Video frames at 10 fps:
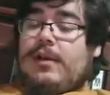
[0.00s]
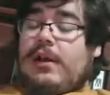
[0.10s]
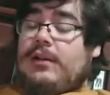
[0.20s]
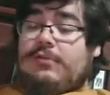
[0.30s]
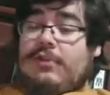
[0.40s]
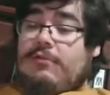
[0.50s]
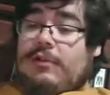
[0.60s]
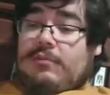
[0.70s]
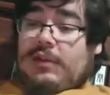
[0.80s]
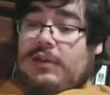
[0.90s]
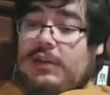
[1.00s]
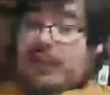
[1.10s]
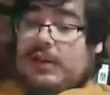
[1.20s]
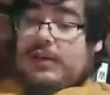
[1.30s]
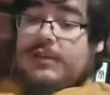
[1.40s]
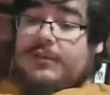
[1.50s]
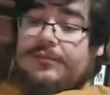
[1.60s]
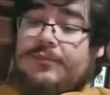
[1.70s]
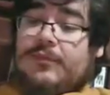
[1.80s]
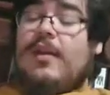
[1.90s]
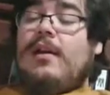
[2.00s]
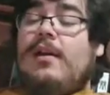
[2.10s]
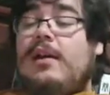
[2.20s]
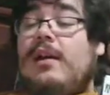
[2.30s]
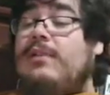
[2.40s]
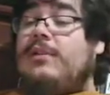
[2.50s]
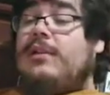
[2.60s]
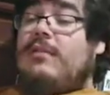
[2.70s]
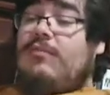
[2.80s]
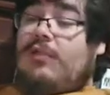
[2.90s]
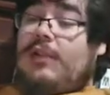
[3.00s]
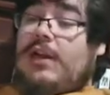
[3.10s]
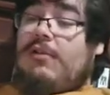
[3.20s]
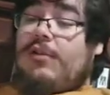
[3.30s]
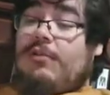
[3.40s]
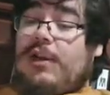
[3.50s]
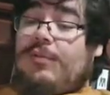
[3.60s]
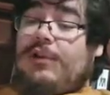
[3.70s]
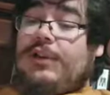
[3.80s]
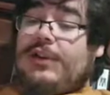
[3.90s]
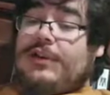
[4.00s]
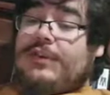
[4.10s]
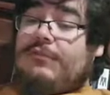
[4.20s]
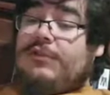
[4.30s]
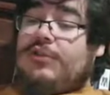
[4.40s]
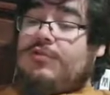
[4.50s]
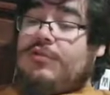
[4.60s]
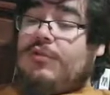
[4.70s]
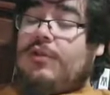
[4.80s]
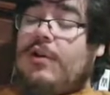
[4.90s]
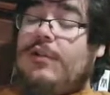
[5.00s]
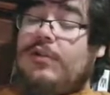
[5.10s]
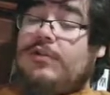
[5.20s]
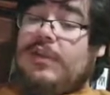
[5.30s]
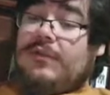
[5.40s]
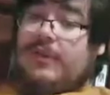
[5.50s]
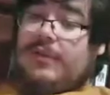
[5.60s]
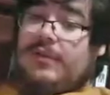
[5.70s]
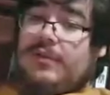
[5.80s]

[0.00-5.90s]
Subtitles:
I'll just write what I'm thinking, I guess. Every Sunday morning, I would wake up early just to see what shows were showing on the old TV.